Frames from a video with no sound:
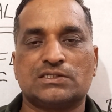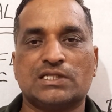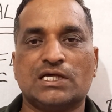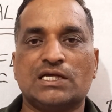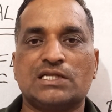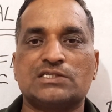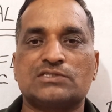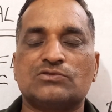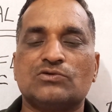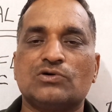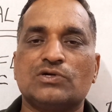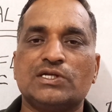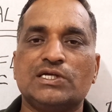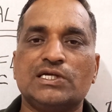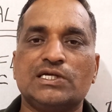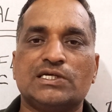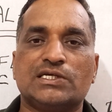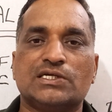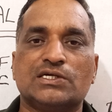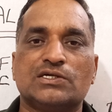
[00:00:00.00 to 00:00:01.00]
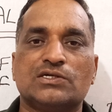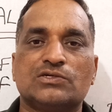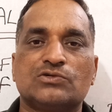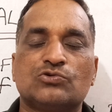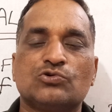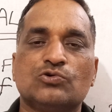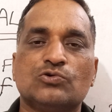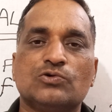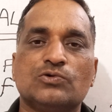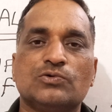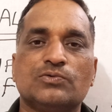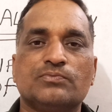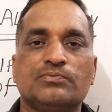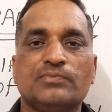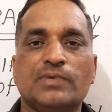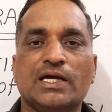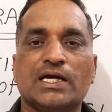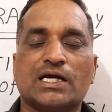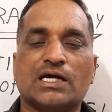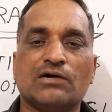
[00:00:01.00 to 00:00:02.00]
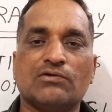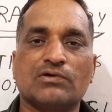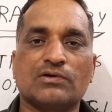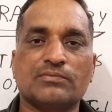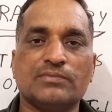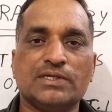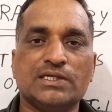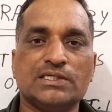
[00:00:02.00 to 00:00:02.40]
there is no need to make our